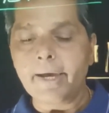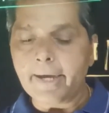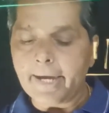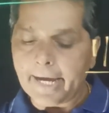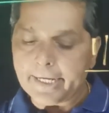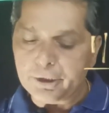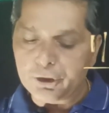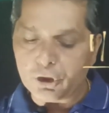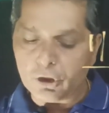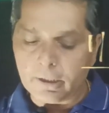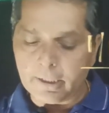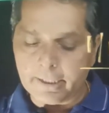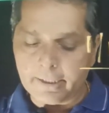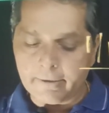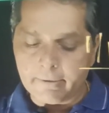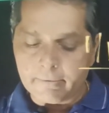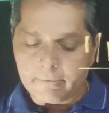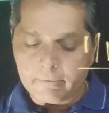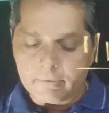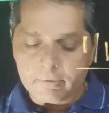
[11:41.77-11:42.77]

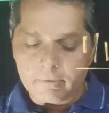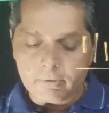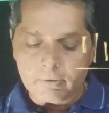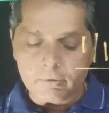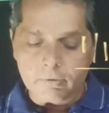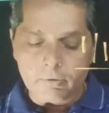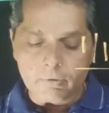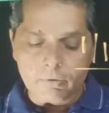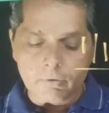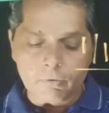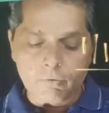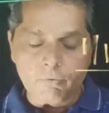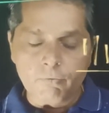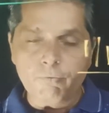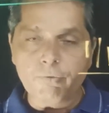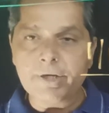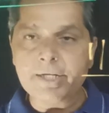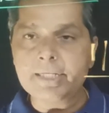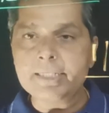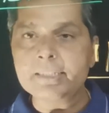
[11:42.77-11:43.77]
Actually,
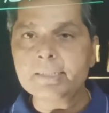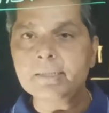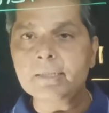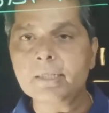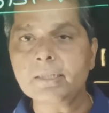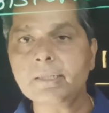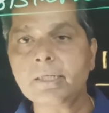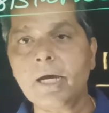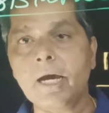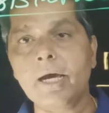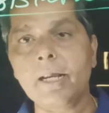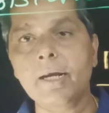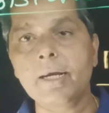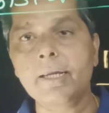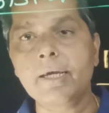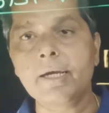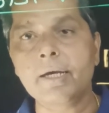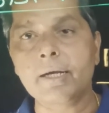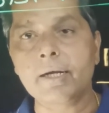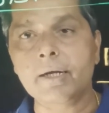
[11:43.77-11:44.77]
we discussed
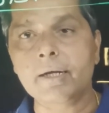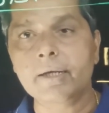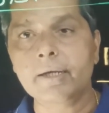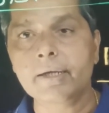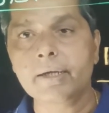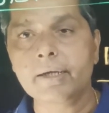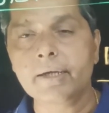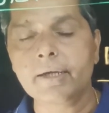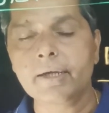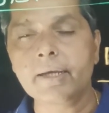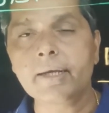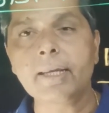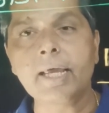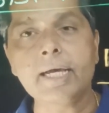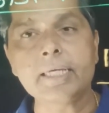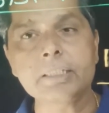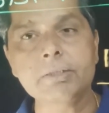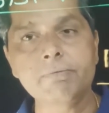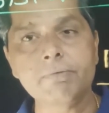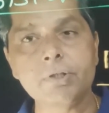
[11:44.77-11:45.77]
earlier in
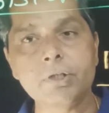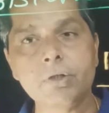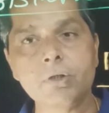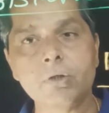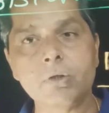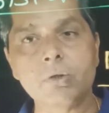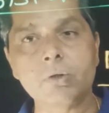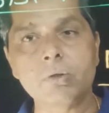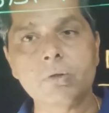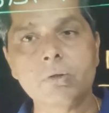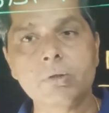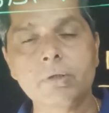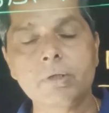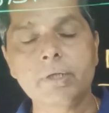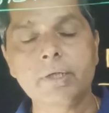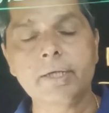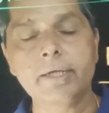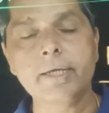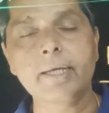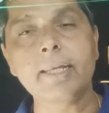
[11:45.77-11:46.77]
last video,
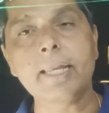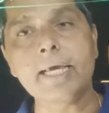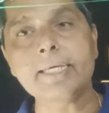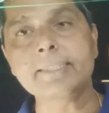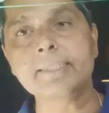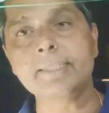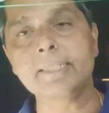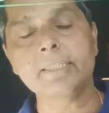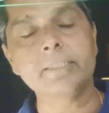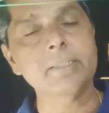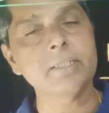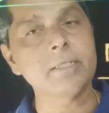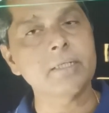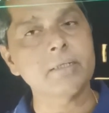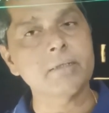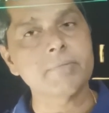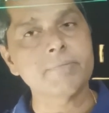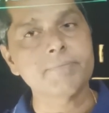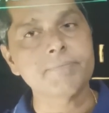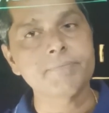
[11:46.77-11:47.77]
in last
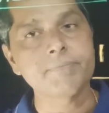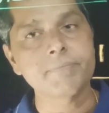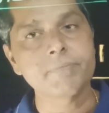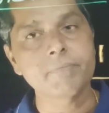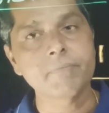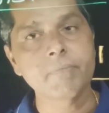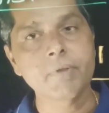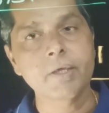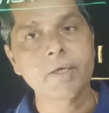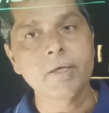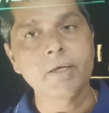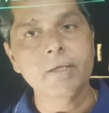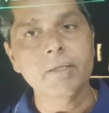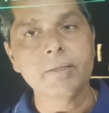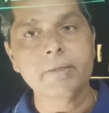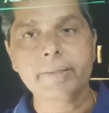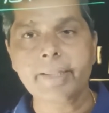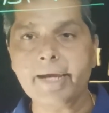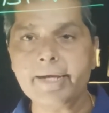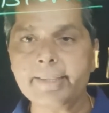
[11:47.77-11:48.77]
session,
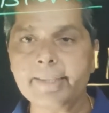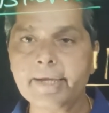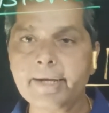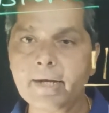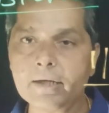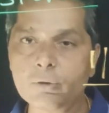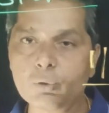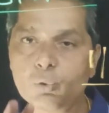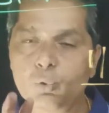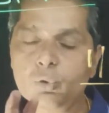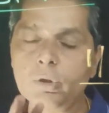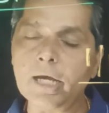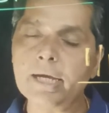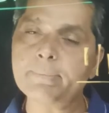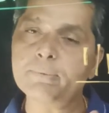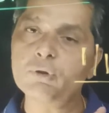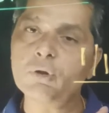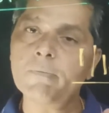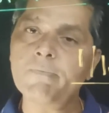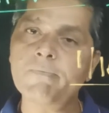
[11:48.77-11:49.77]
that there are two
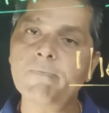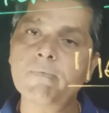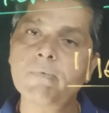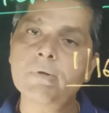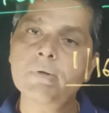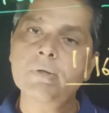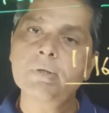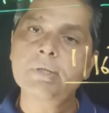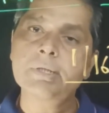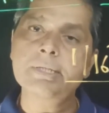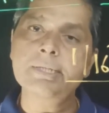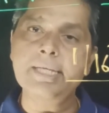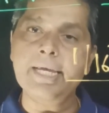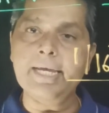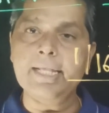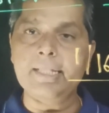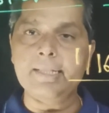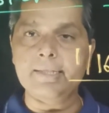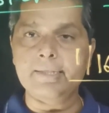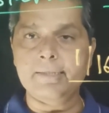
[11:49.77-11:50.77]
types of
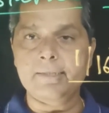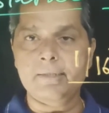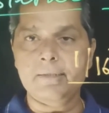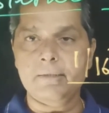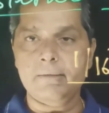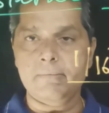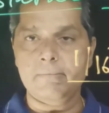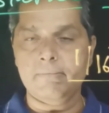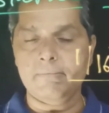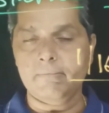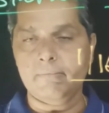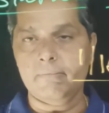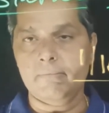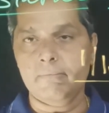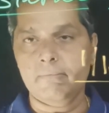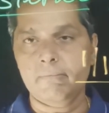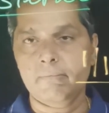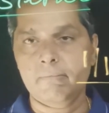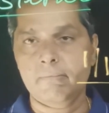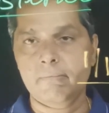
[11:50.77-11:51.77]
cells
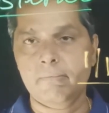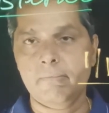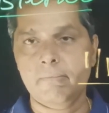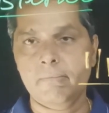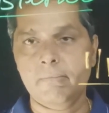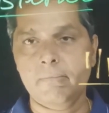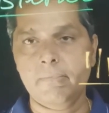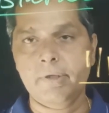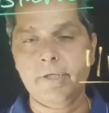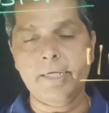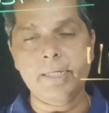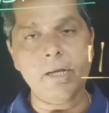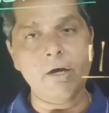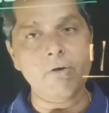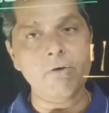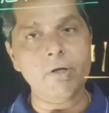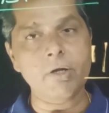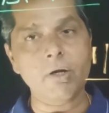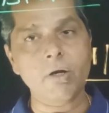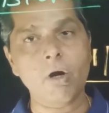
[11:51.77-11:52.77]

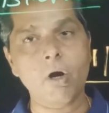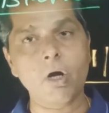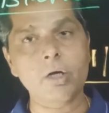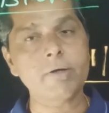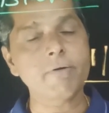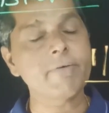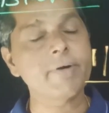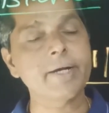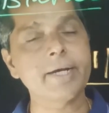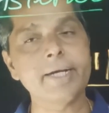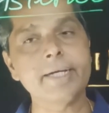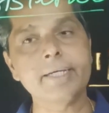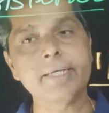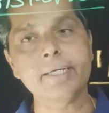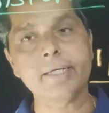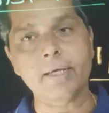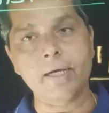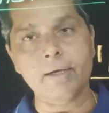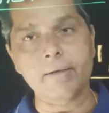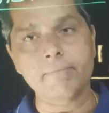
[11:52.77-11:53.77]
on our
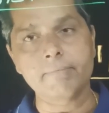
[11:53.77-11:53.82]
retina.